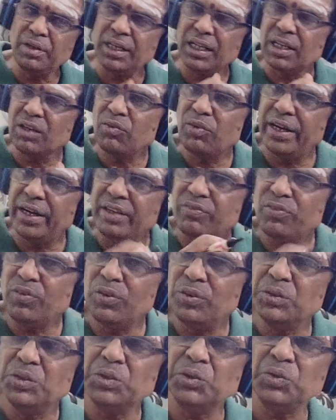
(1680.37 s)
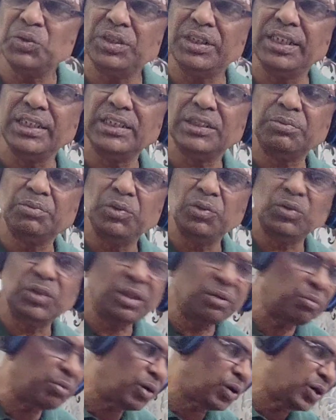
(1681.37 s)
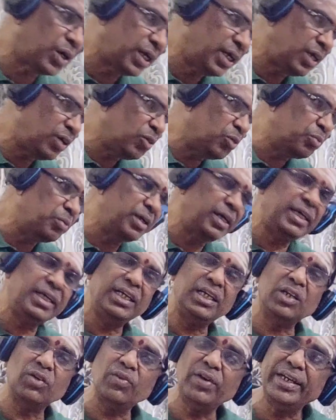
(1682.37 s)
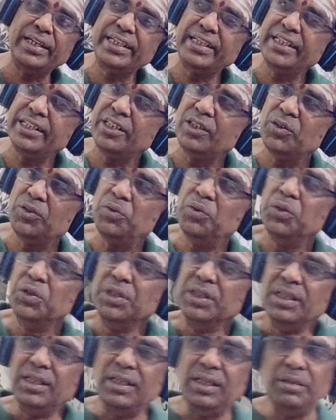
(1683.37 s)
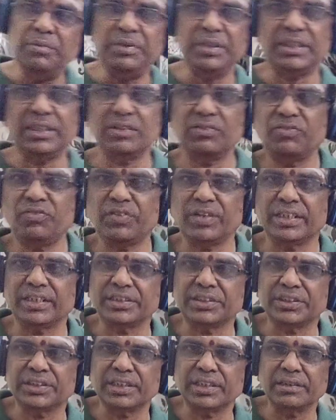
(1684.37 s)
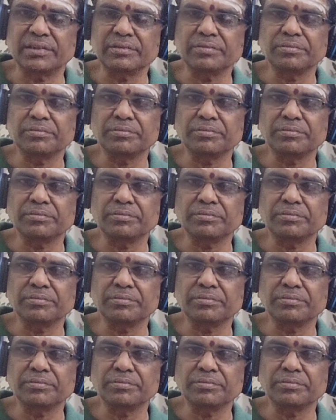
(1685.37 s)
required force to just move the body, you may equate it to limiting friction.